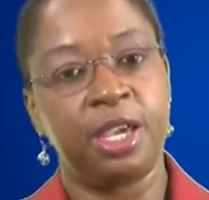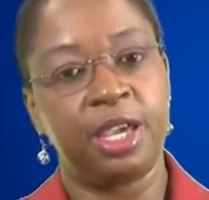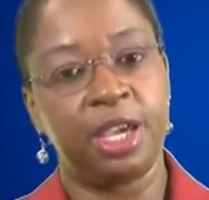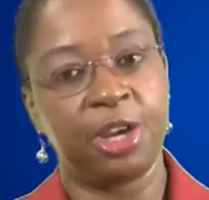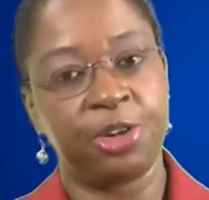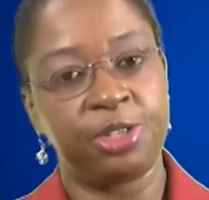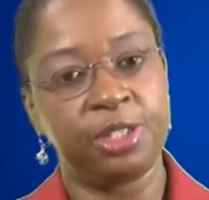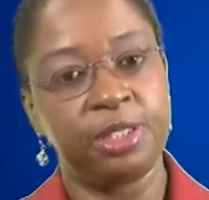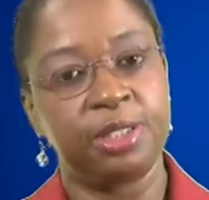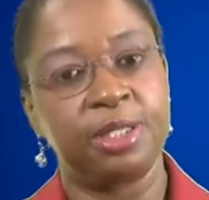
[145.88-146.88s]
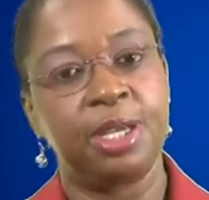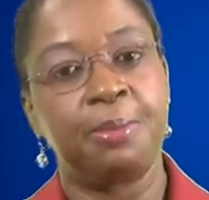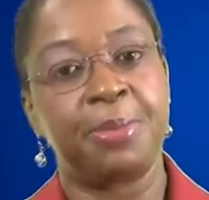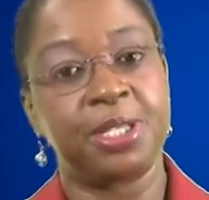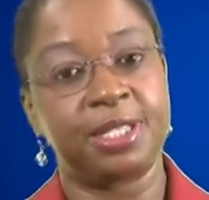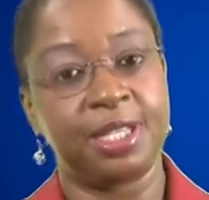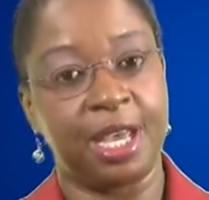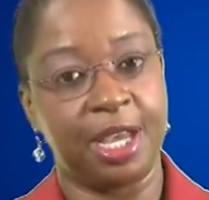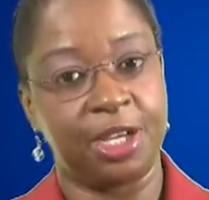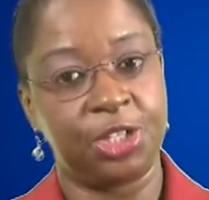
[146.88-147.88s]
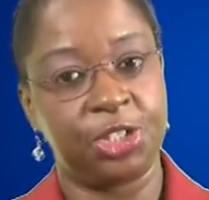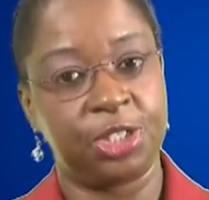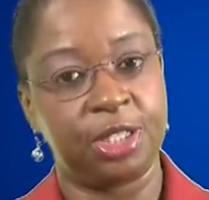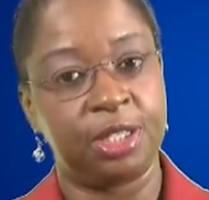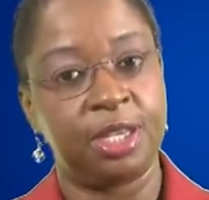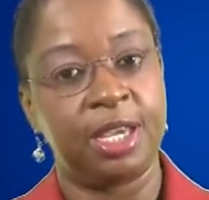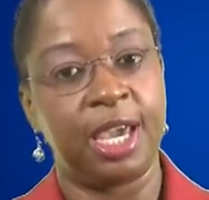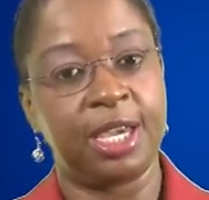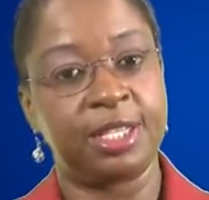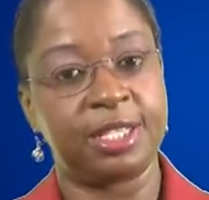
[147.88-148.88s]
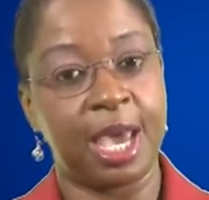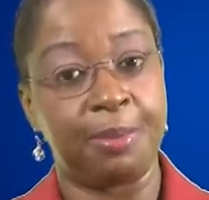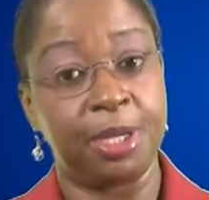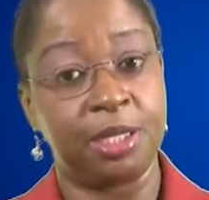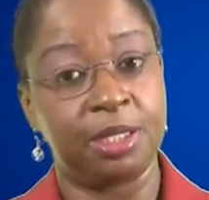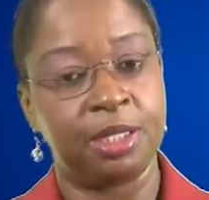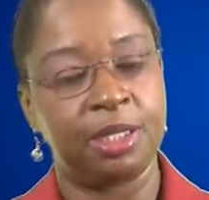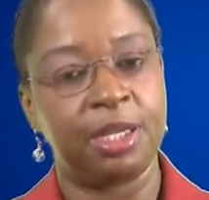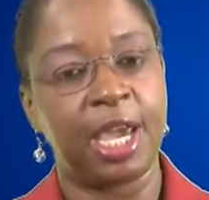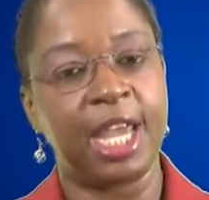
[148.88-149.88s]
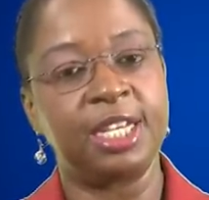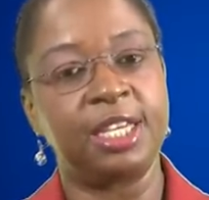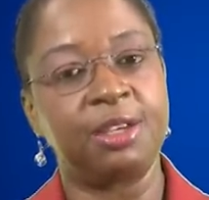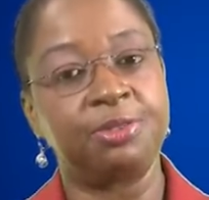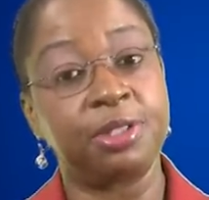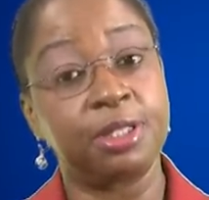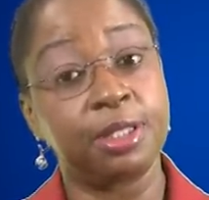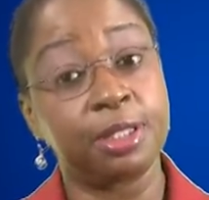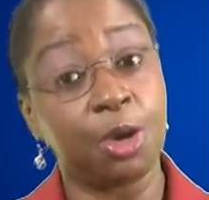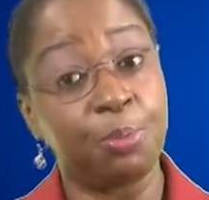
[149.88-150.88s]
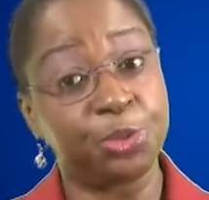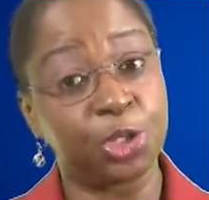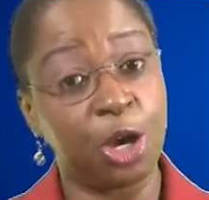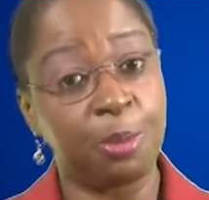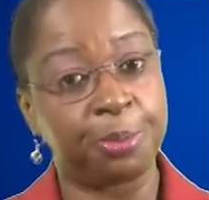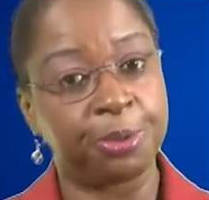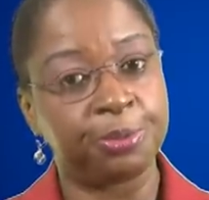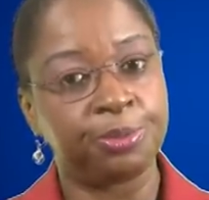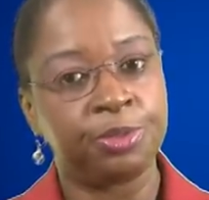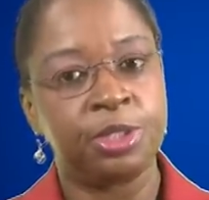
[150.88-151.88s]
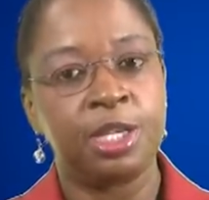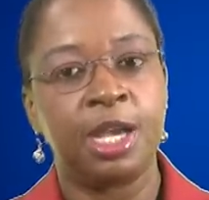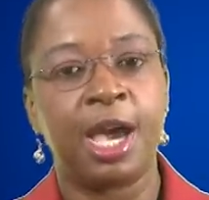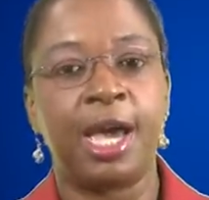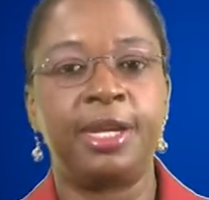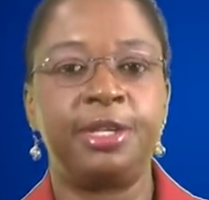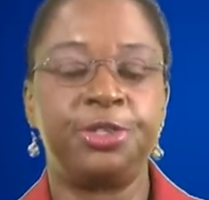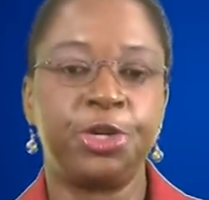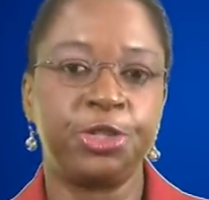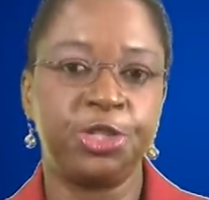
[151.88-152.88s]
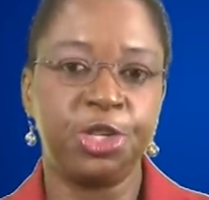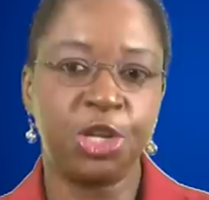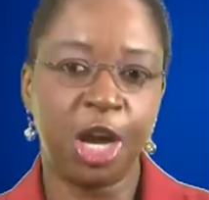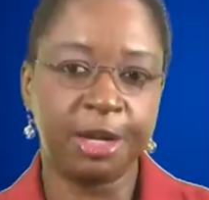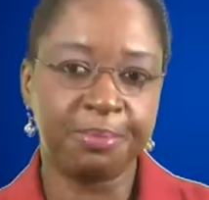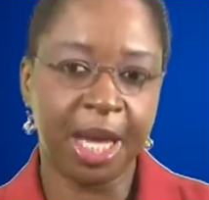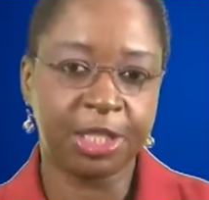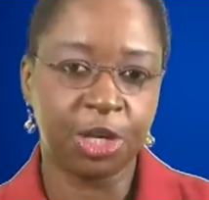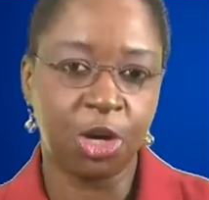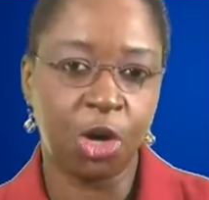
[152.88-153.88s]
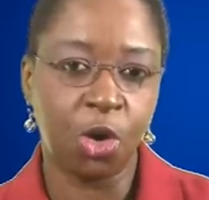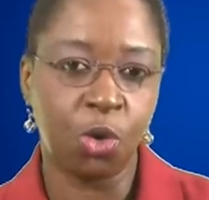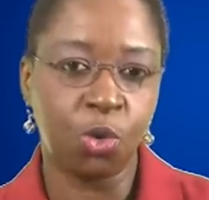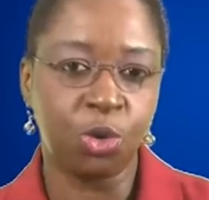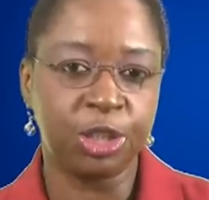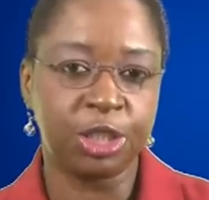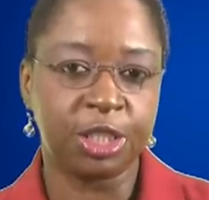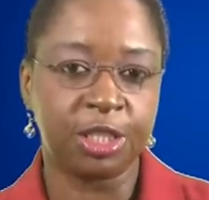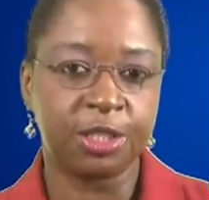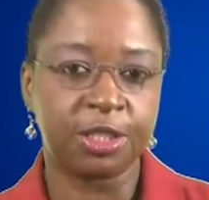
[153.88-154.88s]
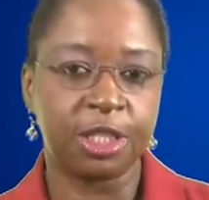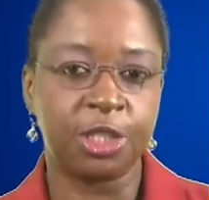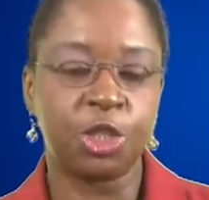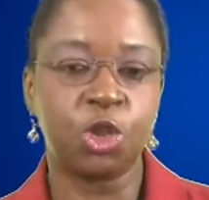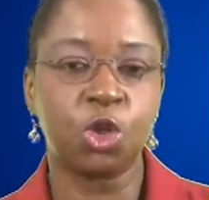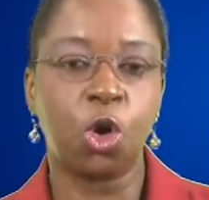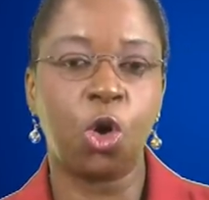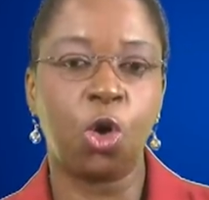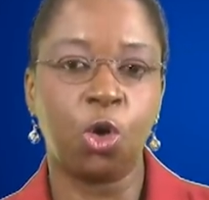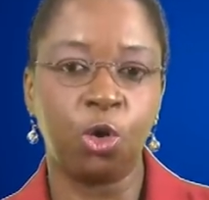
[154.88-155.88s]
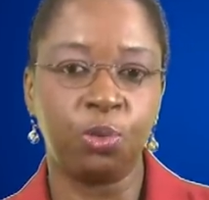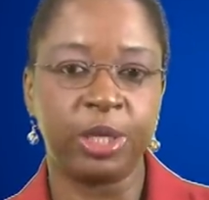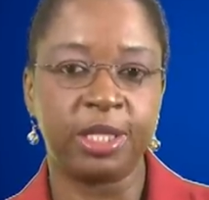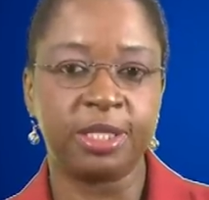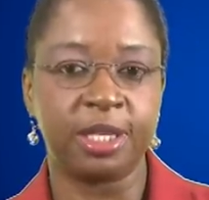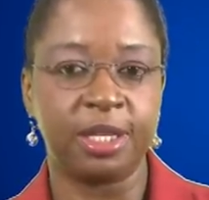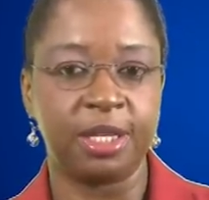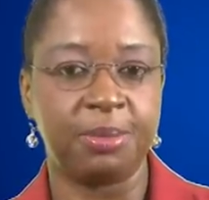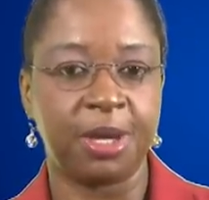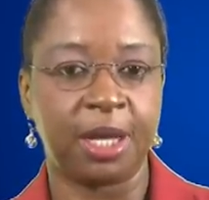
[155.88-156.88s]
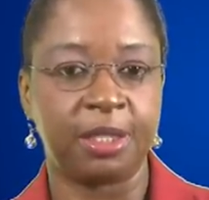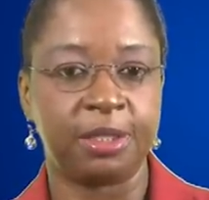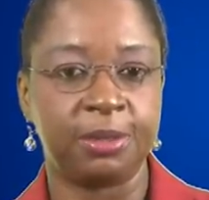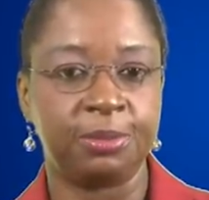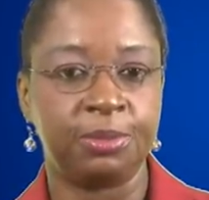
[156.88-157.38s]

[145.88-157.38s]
aired, massaged, examined, and given the thumbs up. And it does not matter how old it is, it is always in demand.